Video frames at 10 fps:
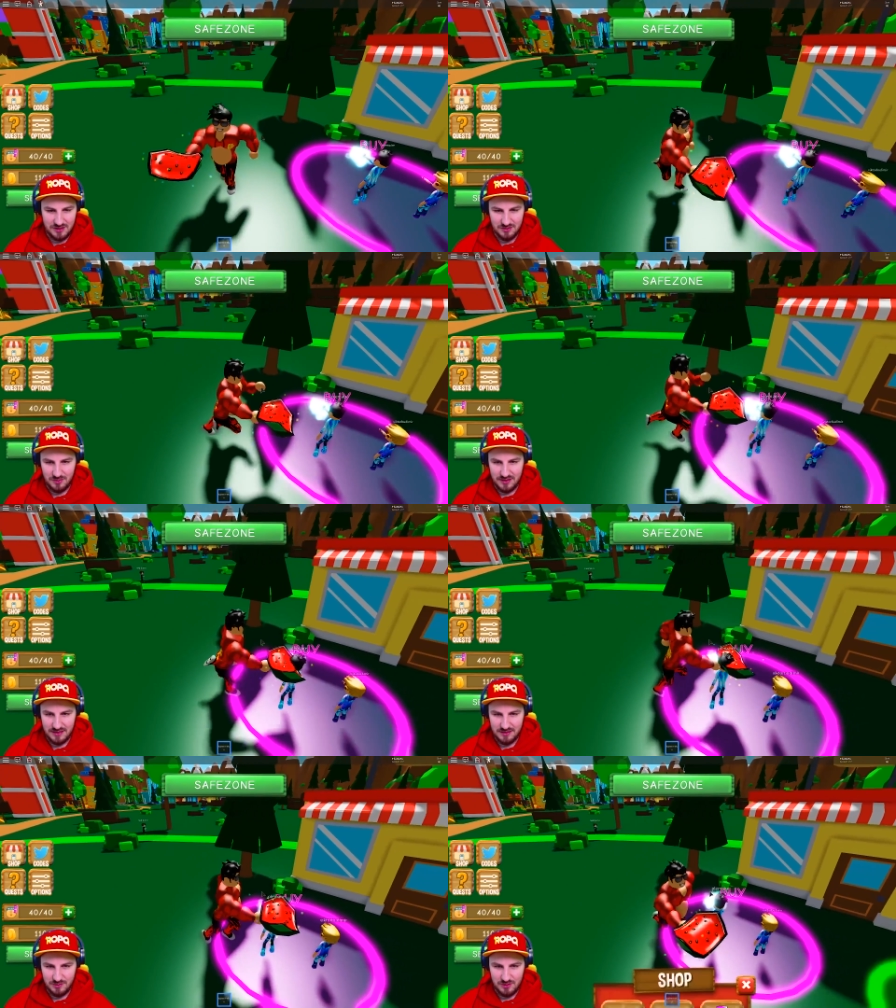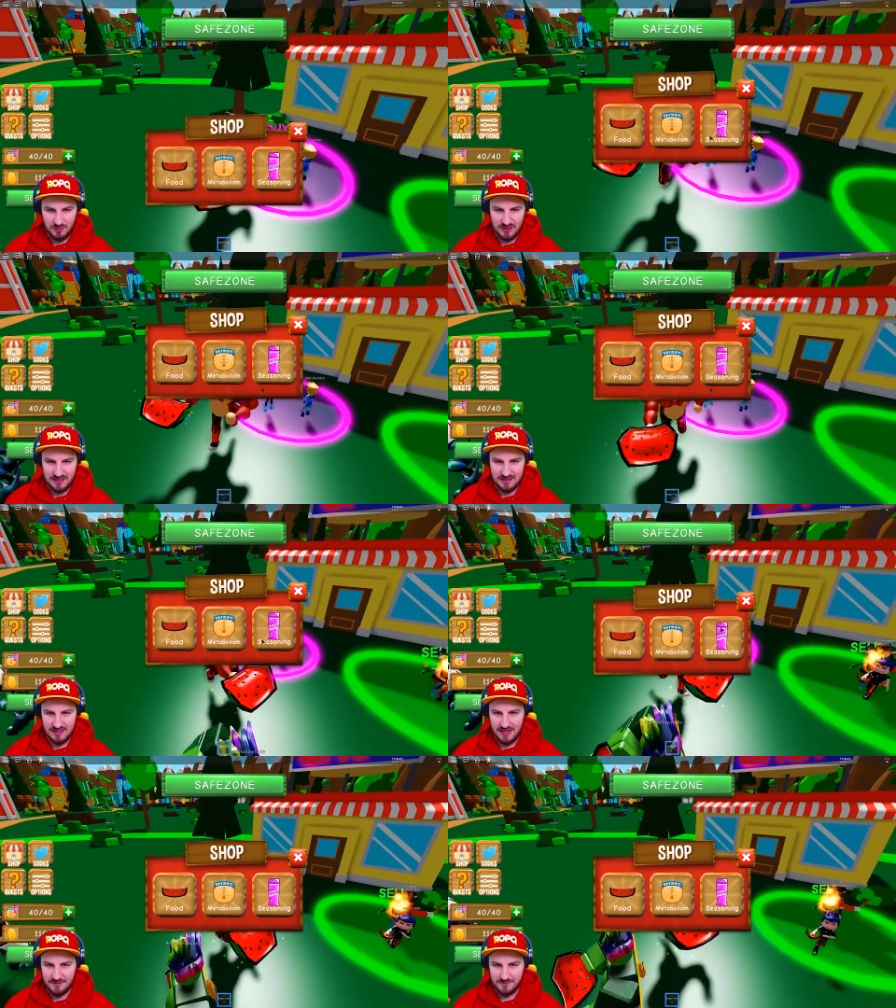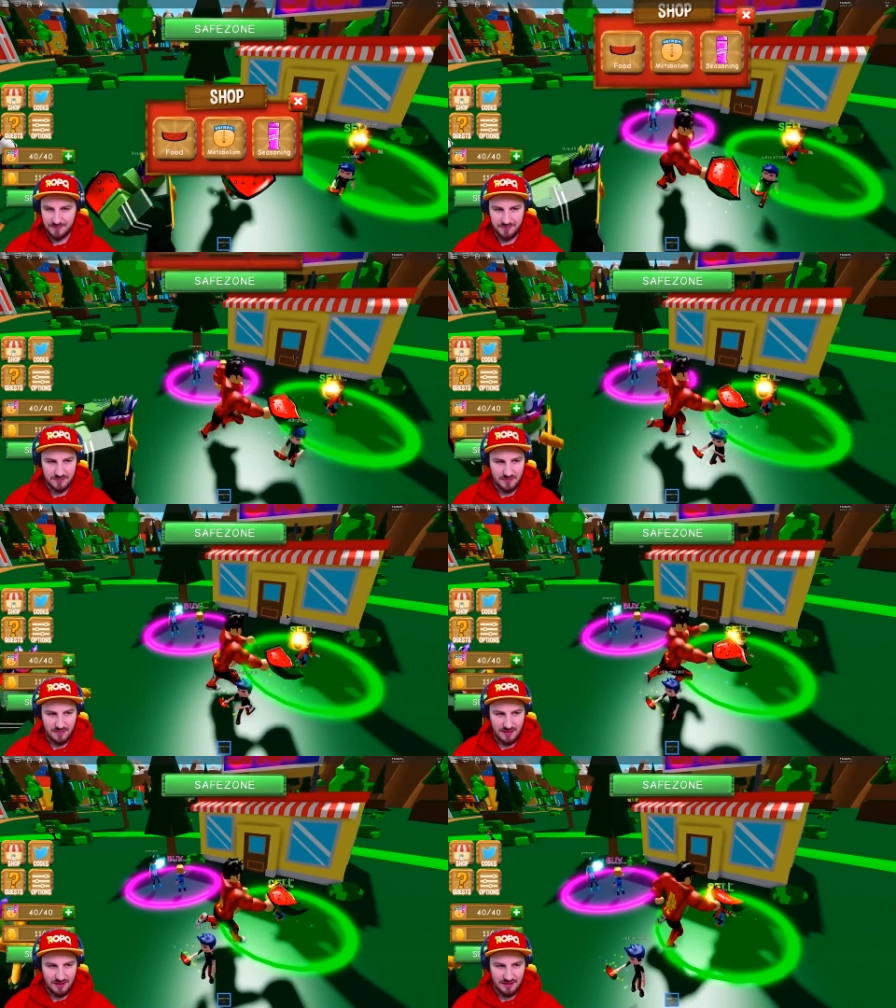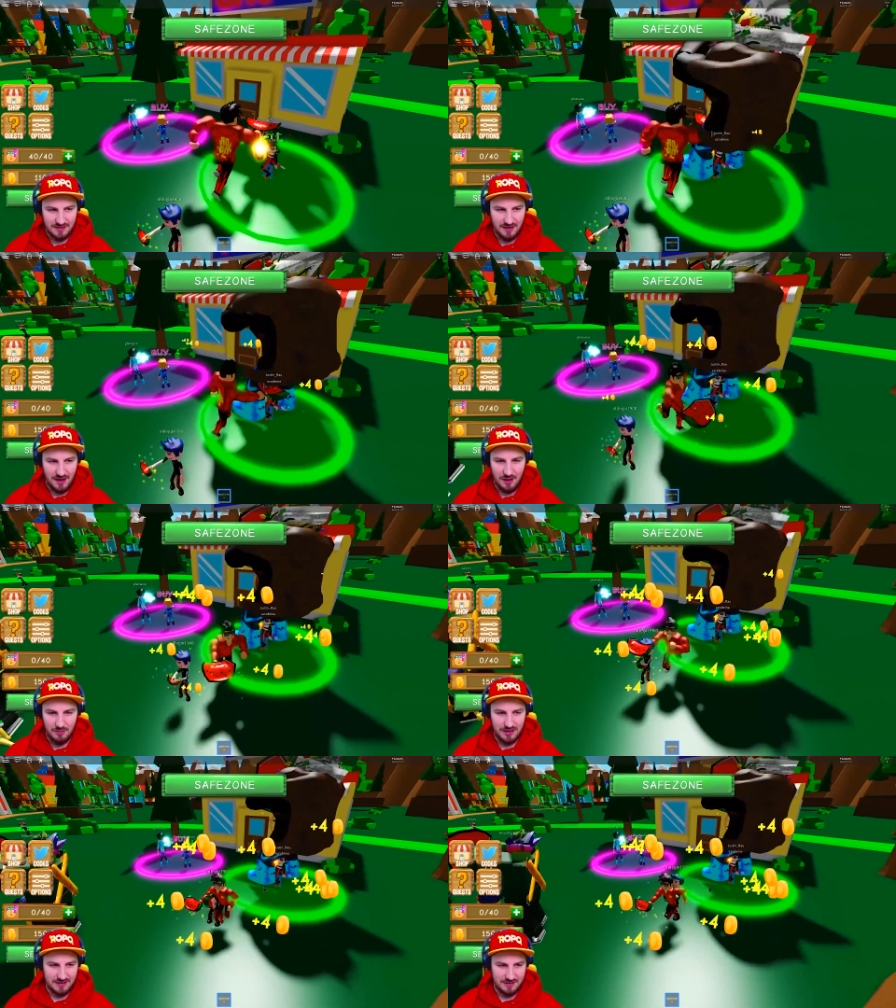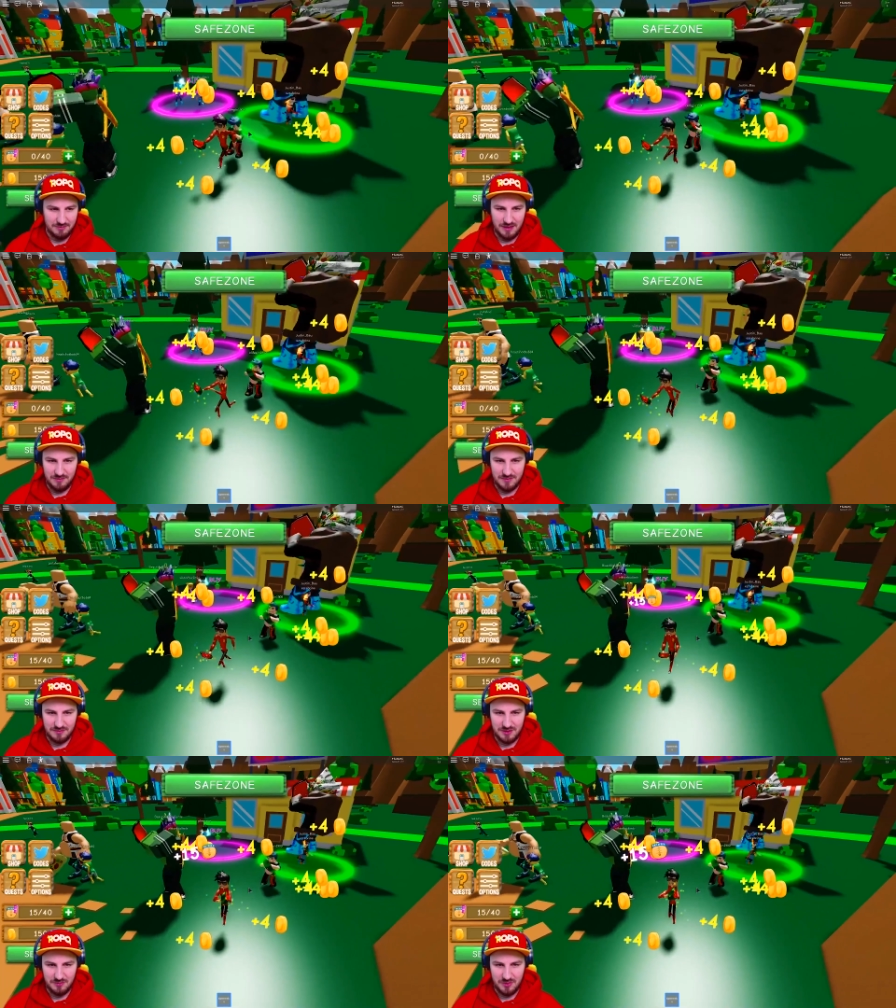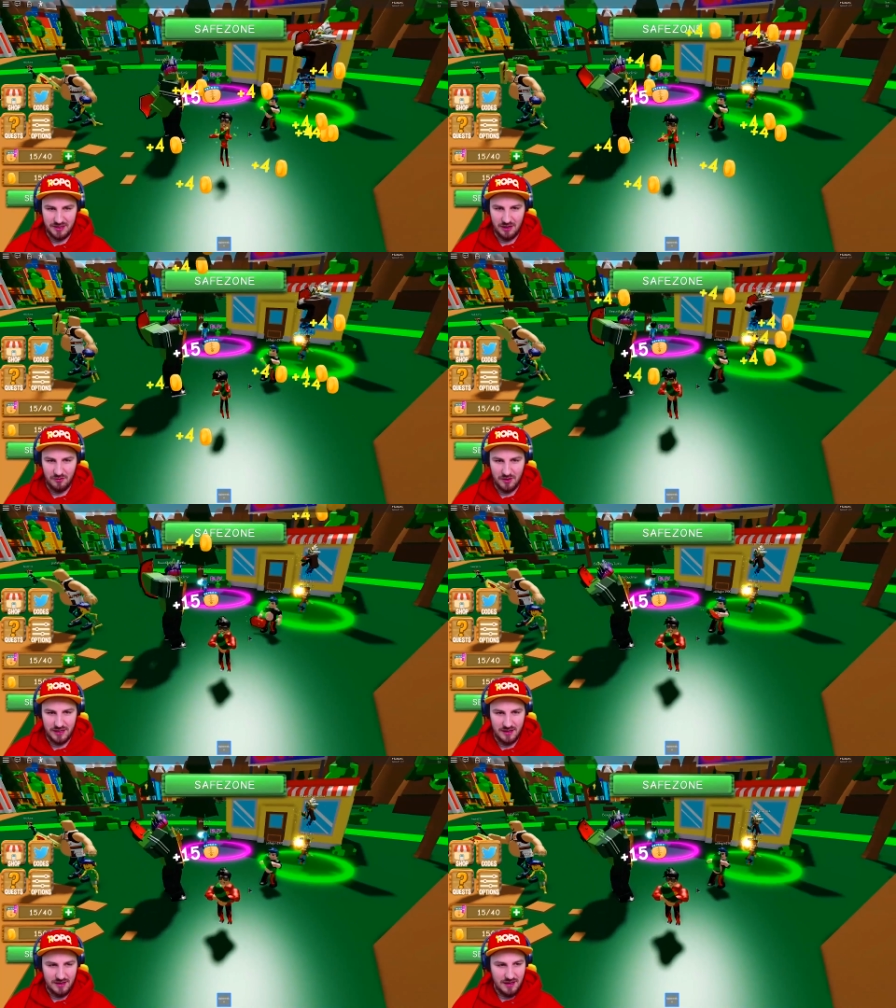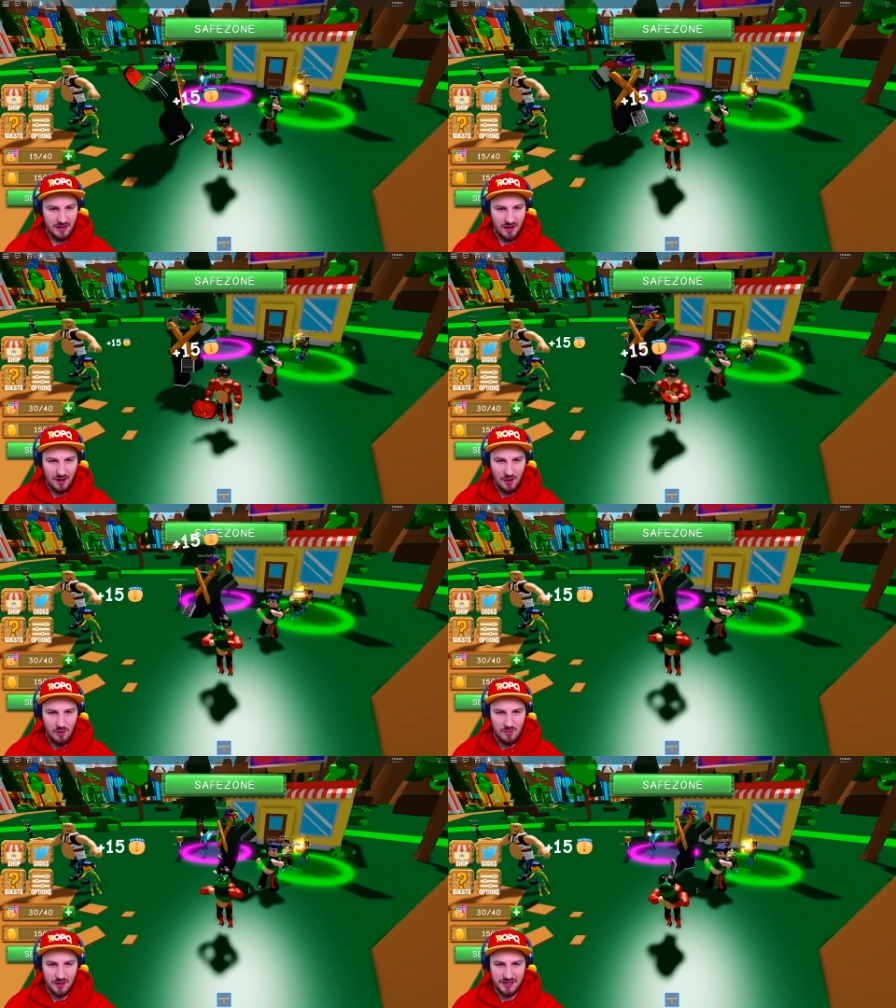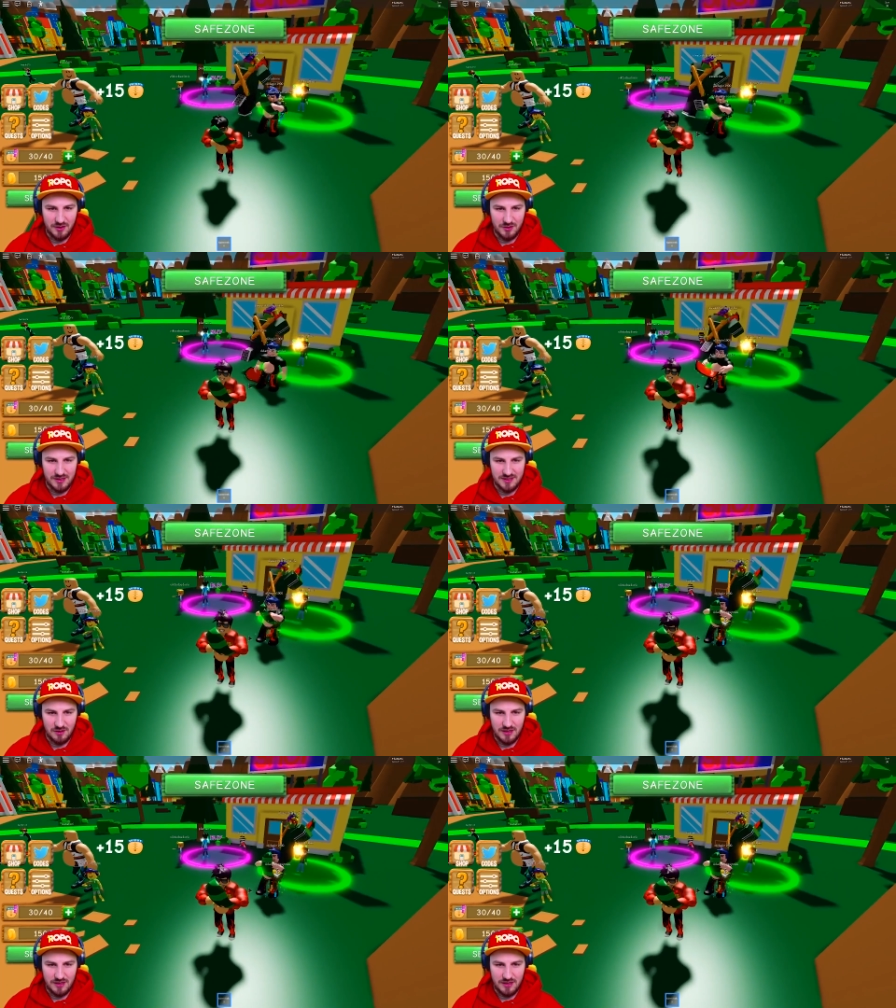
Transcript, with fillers: Hey, pretty, I don't think you need that, Ropo. No, well, um, I'm doing pretty all right. Oh, my goodness.